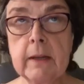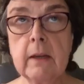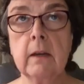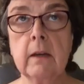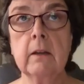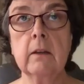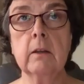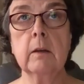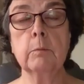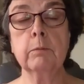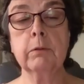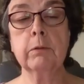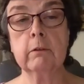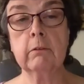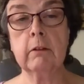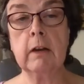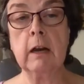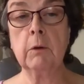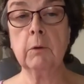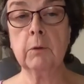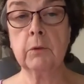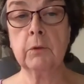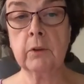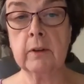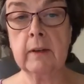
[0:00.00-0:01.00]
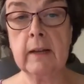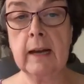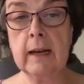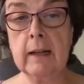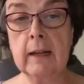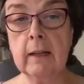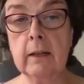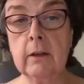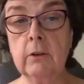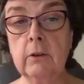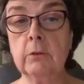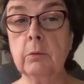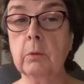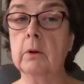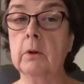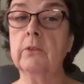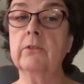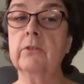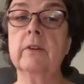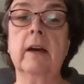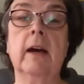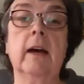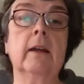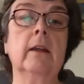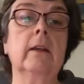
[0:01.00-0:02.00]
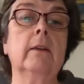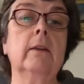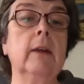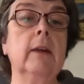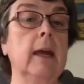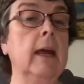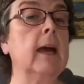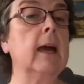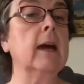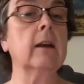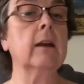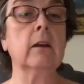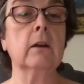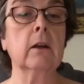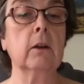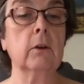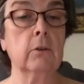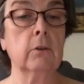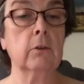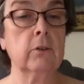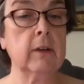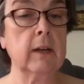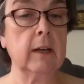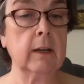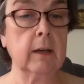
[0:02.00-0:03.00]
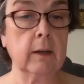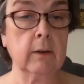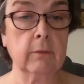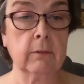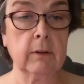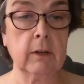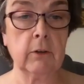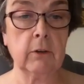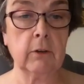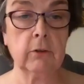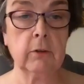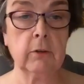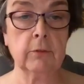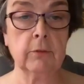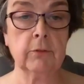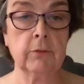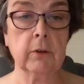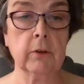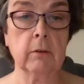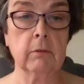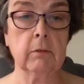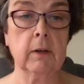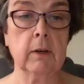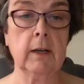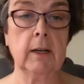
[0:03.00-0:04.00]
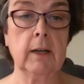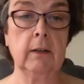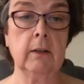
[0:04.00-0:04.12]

the prerequisite knowledge was that they had an understanding of redshifts already.